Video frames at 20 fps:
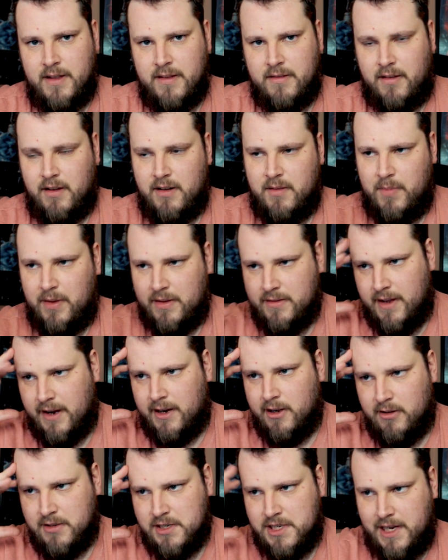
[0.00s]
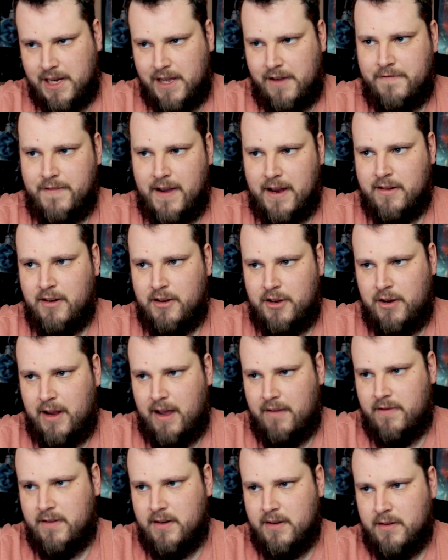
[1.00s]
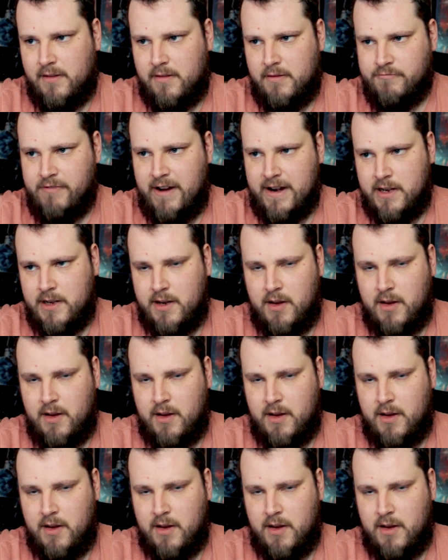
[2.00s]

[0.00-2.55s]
It's going to be psychologically affecting you having red